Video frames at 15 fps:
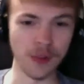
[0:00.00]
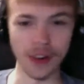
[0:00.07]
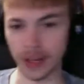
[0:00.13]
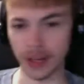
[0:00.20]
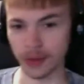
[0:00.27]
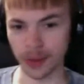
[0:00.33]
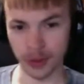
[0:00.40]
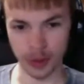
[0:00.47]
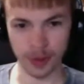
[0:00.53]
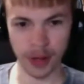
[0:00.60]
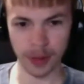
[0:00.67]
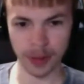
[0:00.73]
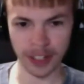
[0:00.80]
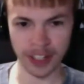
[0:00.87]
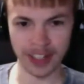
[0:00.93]
He was a
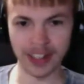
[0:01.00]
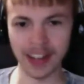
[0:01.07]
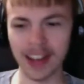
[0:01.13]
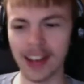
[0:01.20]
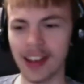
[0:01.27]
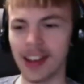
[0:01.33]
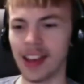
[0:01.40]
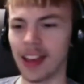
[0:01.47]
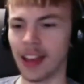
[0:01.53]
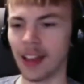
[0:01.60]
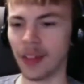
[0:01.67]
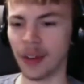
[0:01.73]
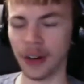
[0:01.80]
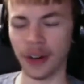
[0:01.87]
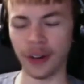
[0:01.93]
Republican.
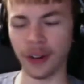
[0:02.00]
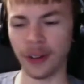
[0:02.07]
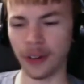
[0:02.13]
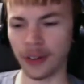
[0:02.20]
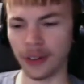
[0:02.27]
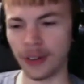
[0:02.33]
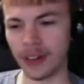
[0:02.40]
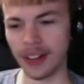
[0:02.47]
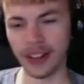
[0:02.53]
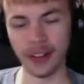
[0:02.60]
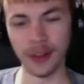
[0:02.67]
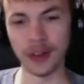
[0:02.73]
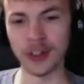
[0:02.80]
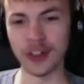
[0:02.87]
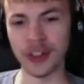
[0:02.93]

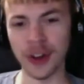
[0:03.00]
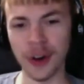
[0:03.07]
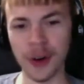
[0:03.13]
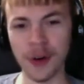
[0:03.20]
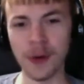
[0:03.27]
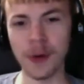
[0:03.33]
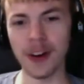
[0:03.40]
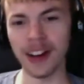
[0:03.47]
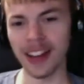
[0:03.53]
There's no